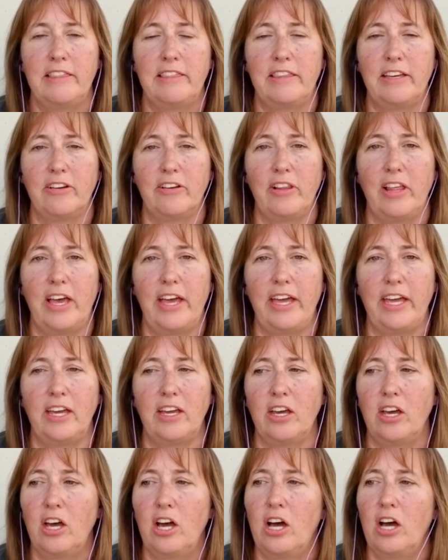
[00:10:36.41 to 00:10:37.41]
they're like,
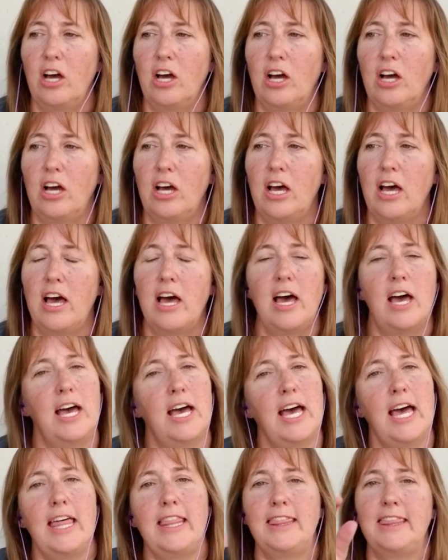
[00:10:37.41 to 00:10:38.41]

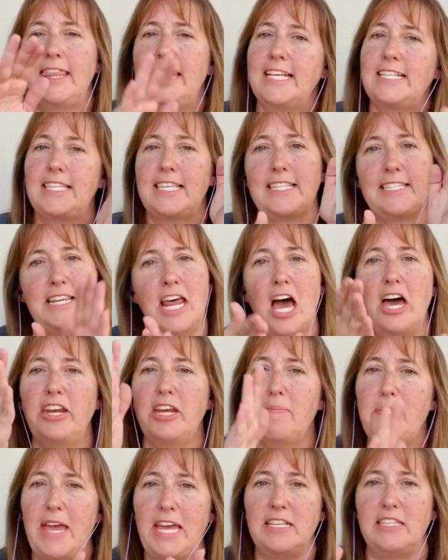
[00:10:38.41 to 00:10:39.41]
this is
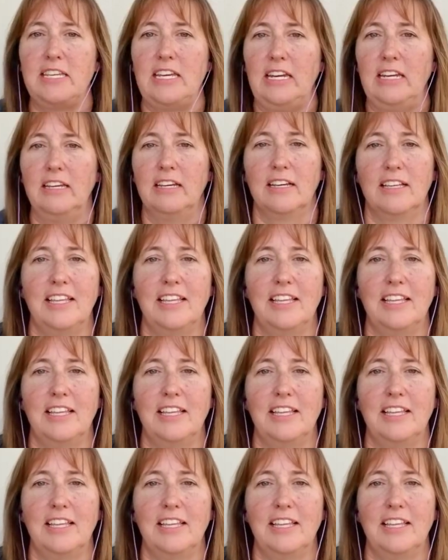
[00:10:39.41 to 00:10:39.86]
not amazing.